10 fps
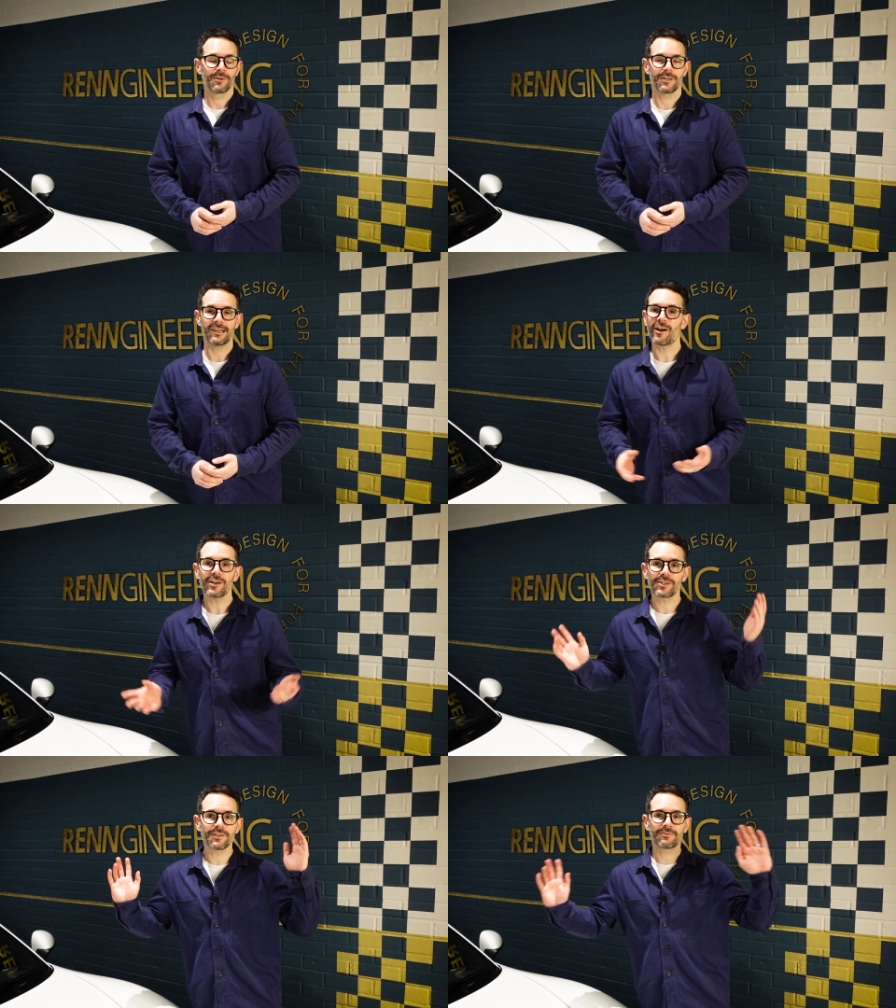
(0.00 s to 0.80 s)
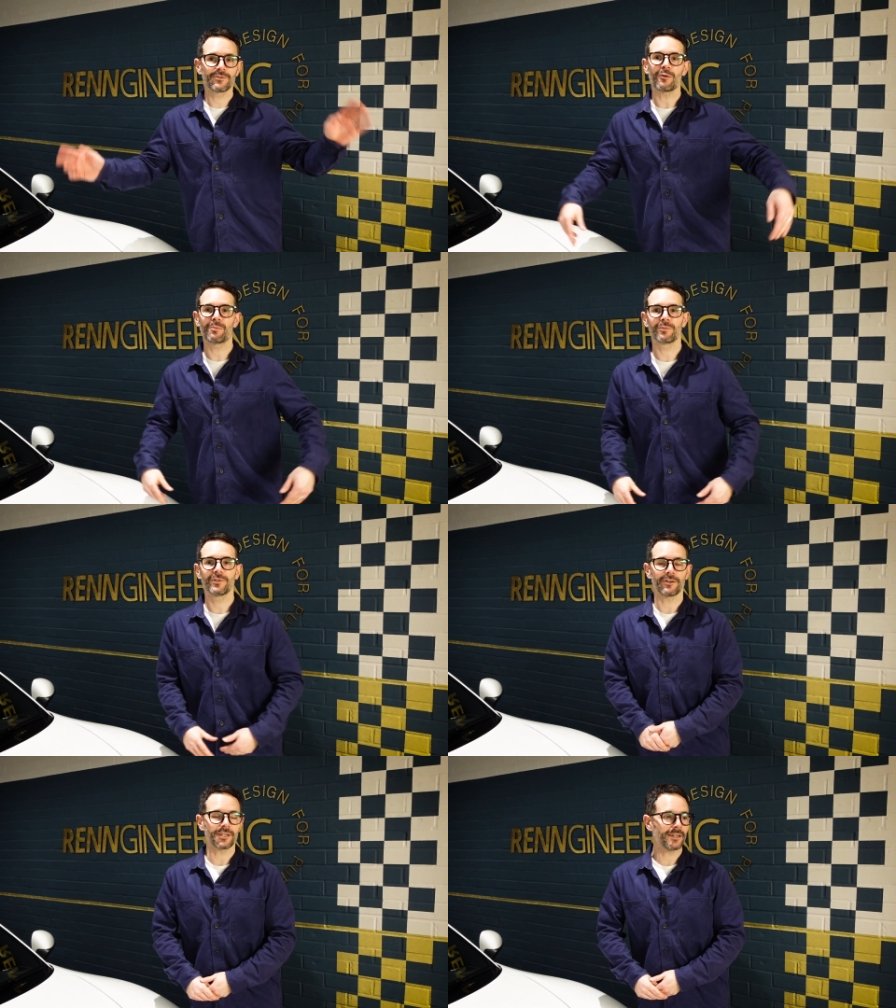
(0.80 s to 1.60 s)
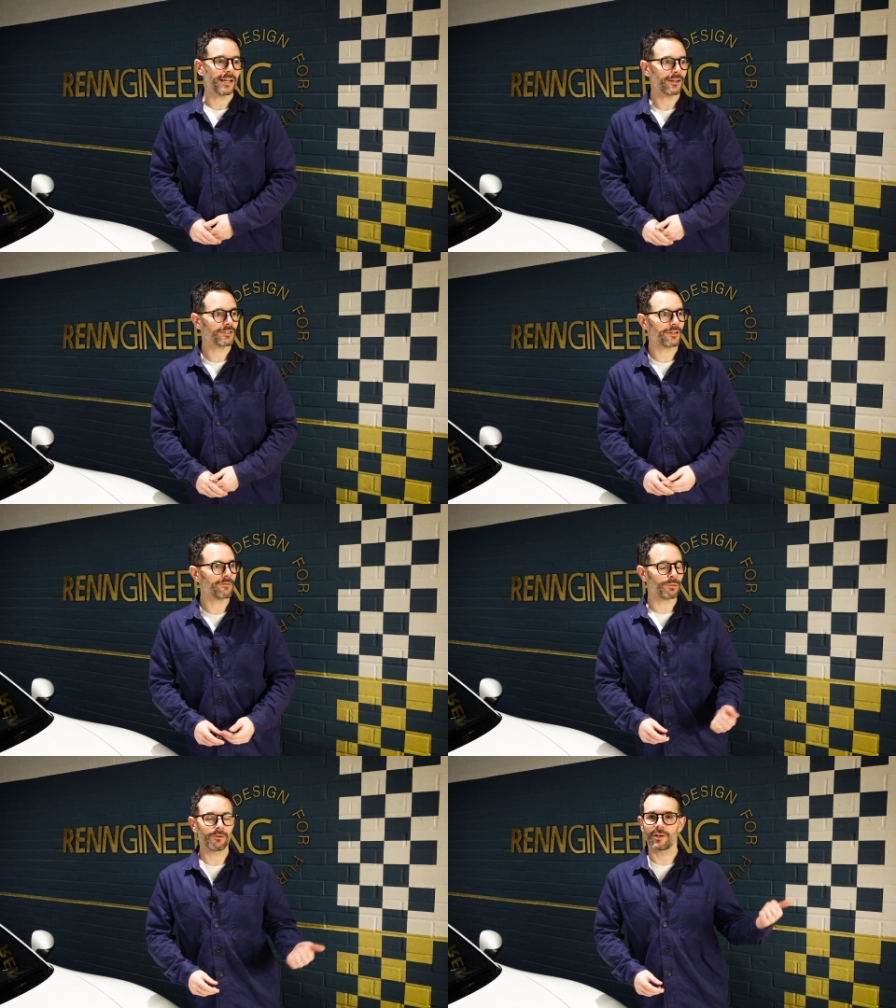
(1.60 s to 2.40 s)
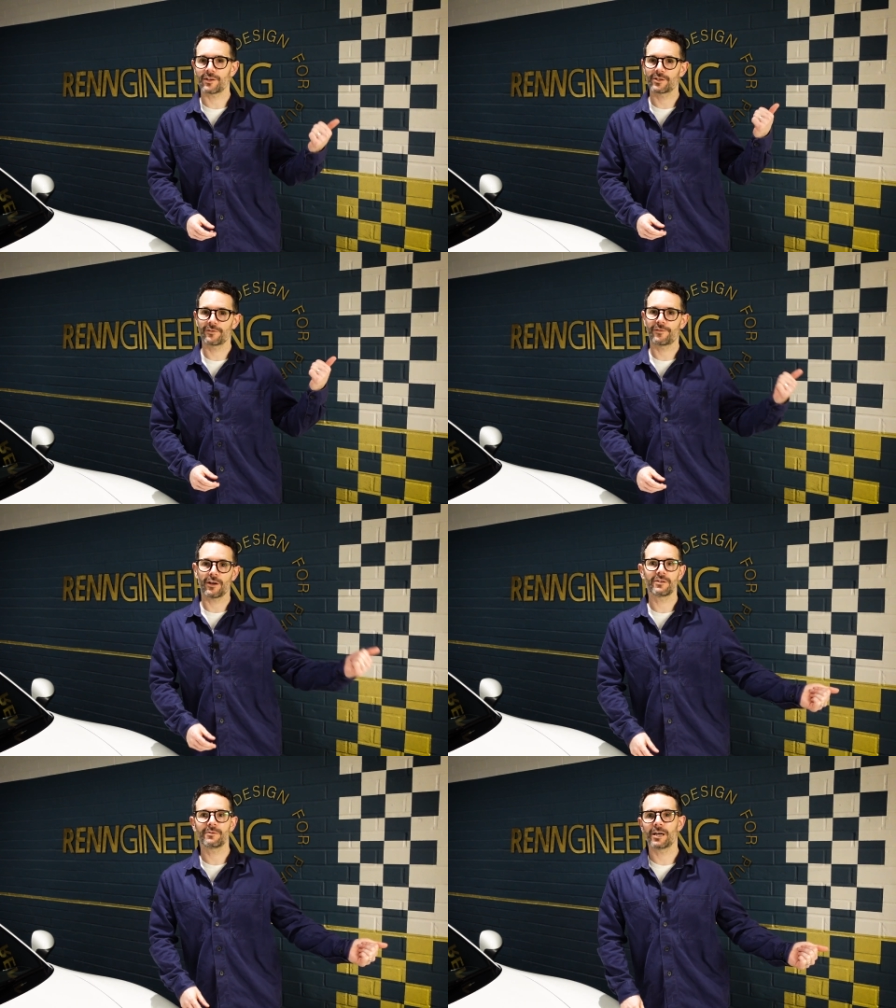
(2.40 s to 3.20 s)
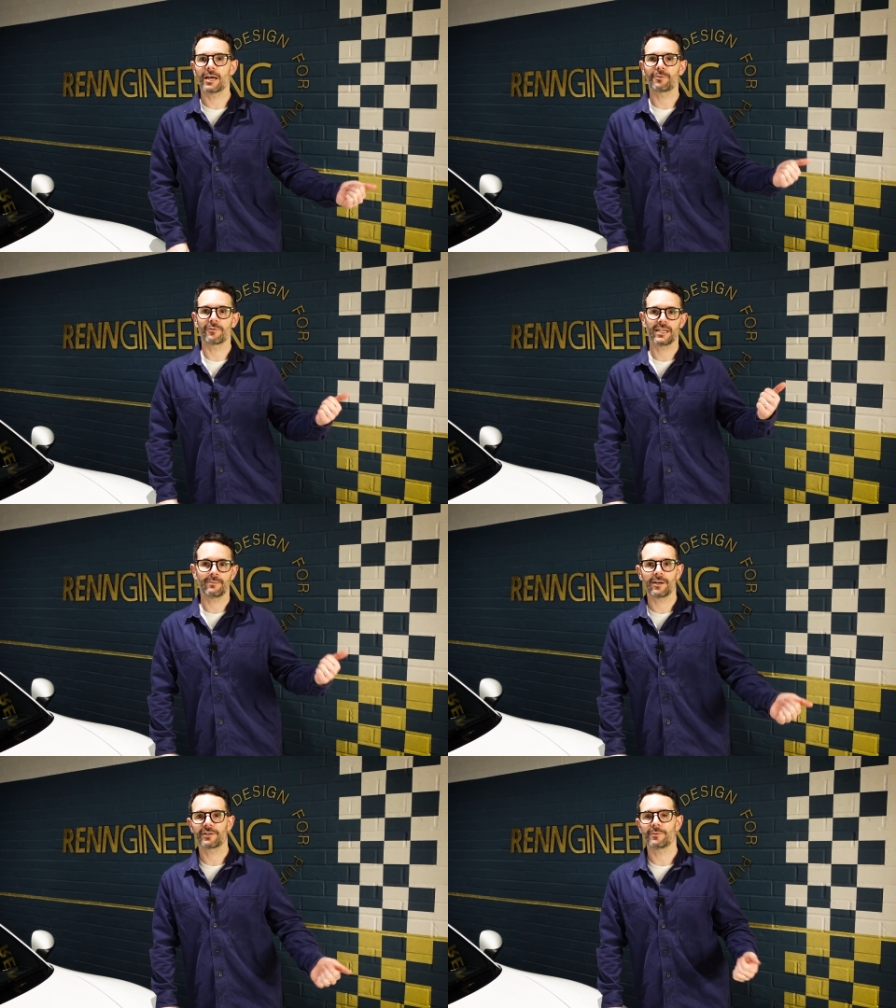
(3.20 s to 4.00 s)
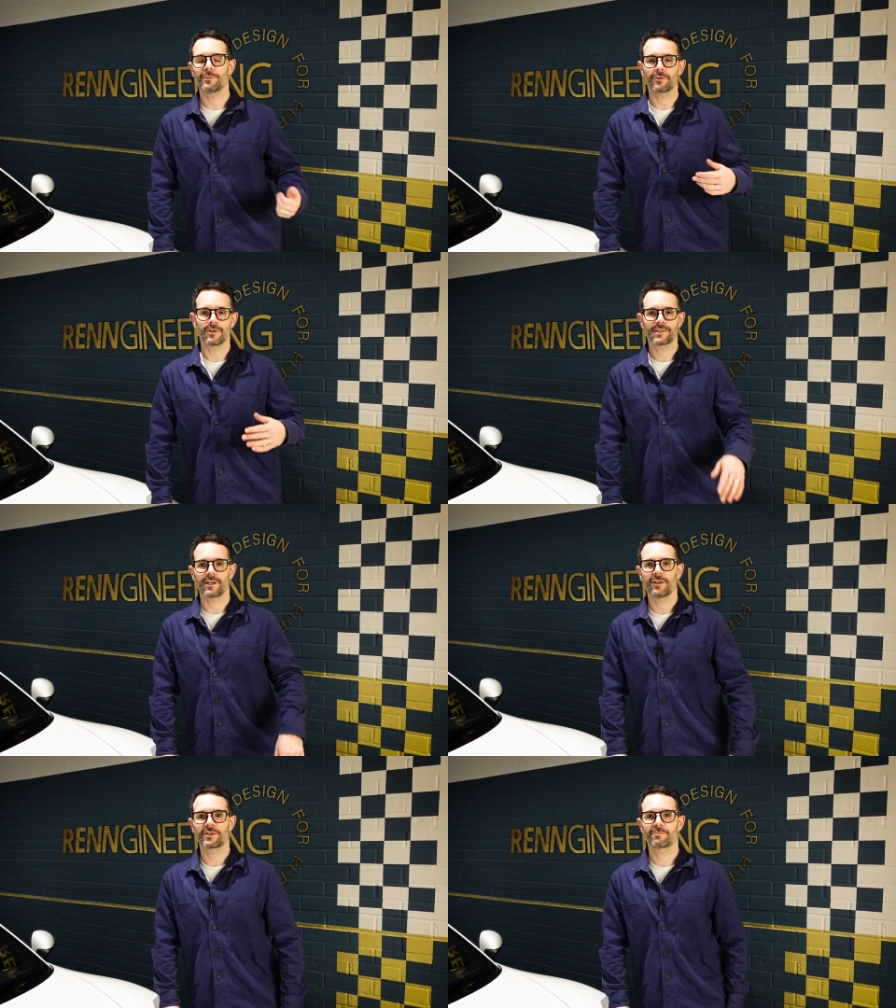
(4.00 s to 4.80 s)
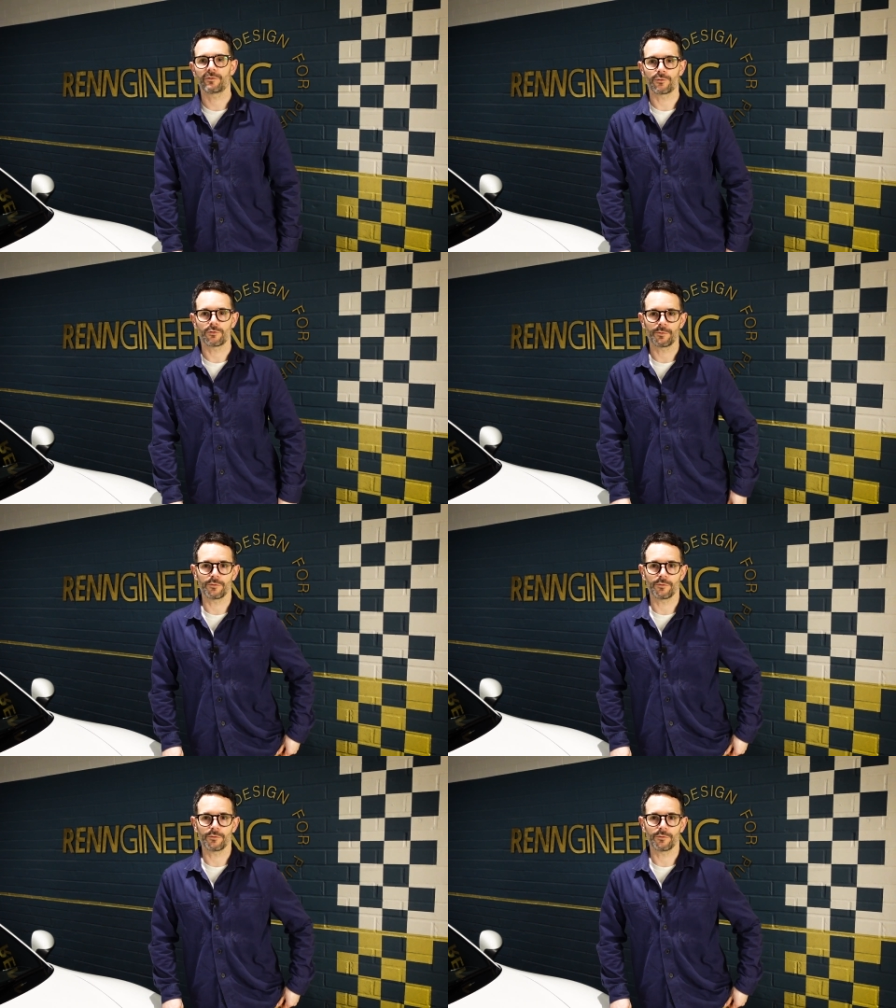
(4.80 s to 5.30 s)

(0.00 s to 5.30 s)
Now I should have not done that, and I should have phoned them up or emailed them or got in touch before I